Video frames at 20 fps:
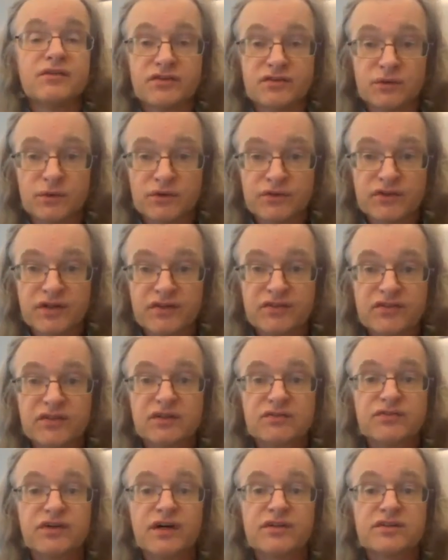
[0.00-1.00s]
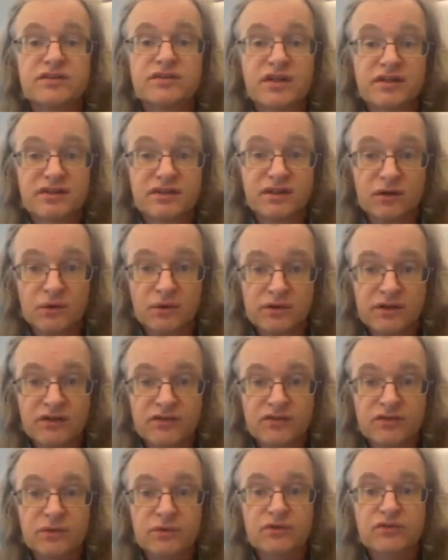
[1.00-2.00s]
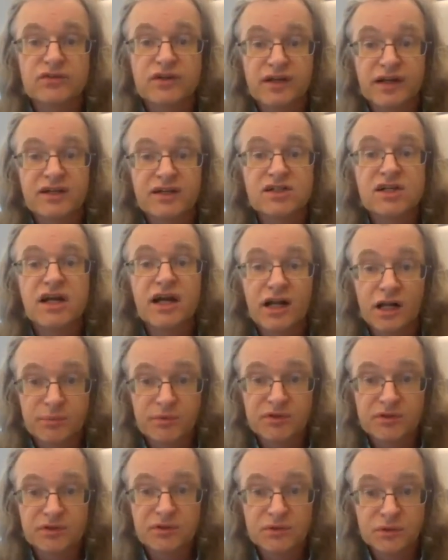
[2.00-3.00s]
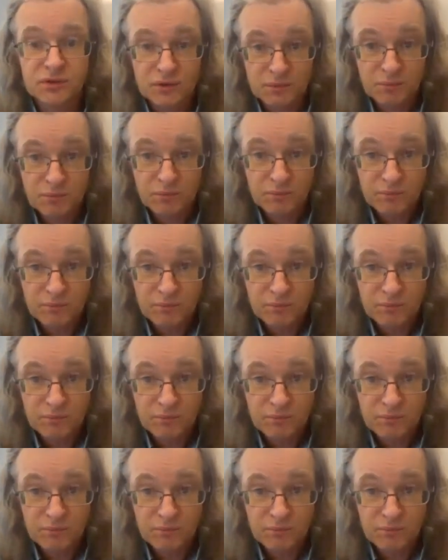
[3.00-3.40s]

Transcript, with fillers: This also has the advantage that the older students can actually help you to